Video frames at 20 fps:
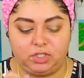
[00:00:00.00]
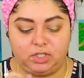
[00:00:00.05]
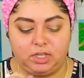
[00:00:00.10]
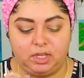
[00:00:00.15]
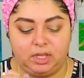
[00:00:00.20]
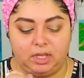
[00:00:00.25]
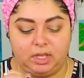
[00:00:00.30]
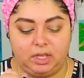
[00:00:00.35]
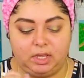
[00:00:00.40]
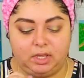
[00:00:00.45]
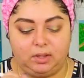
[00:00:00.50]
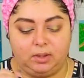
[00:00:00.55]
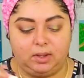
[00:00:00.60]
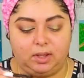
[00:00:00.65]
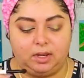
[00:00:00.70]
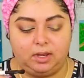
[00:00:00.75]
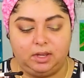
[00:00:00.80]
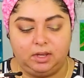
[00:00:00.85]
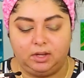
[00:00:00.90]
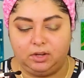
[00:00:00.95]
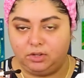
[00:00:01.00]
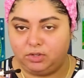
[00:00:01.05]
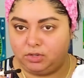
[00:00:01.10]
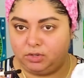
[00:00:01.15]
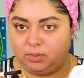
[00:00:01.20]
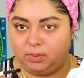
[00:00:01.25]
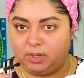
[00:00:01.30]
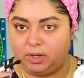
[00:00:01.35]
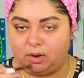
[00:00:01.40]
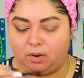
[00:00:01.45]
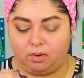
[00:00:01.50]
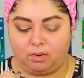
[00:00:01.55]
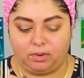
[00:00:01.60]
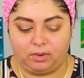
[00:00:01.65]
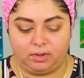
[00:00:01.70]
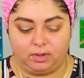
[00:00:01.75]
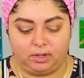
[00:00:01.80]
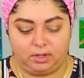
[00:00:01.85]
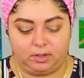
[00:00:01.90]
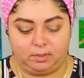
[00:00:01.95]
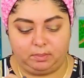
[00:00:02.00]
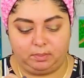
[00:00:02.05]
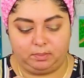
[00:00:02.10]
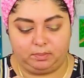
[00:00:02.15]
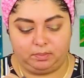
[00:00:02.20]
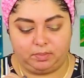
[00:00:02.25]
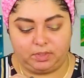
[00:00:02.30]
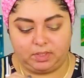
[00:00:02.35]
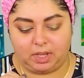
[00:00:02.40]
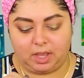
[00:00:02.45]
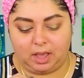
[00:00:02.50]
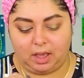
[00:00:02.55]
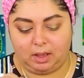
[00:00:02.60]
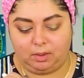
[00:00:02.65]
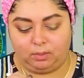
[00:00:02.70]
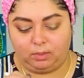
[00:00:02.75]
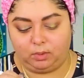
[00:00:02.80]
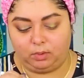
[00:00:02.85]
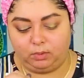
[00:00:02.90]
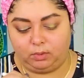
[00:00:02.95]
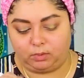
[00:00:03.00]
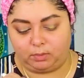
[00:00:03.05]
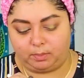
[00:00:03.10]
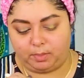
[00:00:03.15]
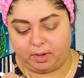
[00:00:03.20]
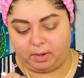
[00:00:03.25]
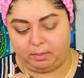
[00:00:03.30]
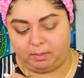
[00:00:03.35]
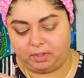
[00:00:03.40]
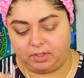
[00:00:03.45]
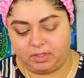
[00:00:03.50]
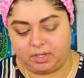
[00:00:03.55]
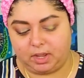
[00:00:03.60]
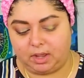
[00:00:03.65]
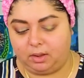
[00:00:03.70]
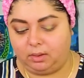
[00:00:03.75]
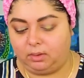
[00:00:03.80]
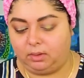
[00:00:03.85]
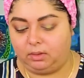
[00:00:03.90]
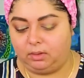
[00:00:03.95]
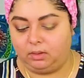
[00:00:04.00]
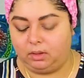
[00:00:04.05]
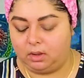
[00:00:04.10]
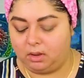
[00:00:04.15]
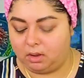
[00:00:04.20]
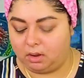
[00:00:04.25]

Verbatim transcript: you can either do it on a towel or paper towel,